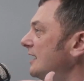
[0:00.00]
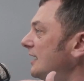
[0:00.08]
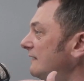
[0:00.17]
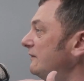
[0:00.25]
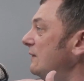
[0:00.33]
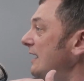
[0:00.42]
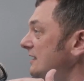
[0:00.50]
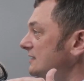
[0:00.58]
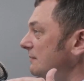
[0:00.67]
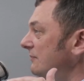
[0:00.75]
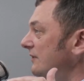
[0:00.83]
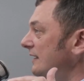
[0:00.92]
And if you hit
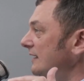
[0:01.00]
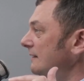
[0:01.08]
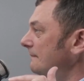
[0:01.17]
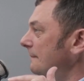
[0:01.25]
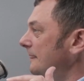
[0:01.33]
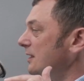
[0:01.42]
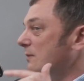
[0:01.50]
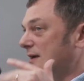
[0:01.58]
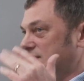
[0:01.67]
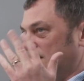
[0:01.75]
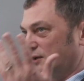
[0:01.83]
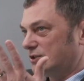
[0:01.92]
something, you
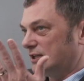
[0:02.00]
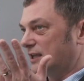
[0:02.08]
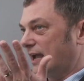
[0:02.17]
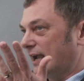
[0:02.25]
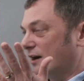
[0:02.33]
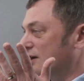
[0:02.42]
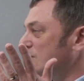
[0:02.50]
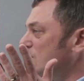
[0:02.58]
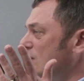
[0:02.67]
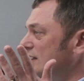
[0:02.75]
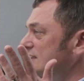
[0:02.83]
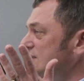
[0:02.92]
ask the logic AI,
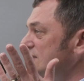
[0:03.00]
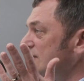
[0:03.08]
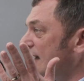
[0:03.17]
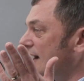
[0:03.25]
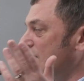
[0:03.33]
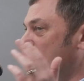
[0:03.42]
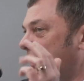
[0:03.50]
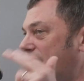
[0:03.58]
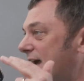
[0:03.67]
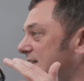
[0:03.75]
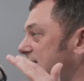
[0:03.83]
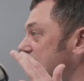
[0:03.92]
why did you do that? Well, I
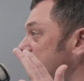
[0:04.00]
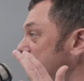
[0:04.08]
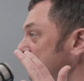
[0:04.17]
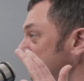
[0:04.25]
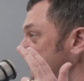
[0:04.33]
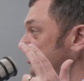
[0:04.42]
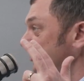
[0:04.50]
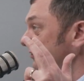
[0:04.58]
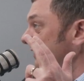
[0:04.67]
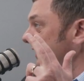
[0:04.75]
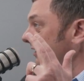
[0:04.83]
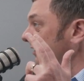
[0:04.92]
asked this
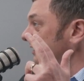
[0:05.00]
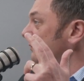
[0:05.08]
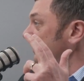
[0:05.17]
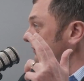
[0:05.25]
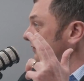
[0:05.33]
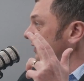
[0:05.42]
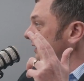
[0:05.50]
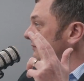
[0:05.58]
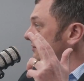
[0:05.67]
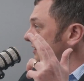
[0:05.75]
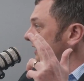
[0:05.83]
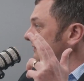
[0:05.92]
other AI whether or not it
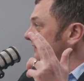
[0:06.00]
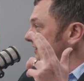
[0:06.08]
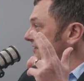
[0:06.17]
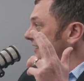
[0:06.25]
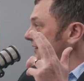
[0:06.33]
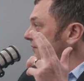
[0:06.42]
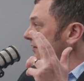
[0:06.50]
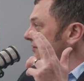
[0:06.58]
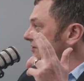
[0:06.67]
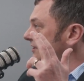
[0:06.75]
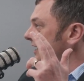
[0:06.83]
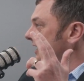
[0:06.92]
was safe, and it said it
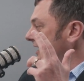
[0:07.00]
was.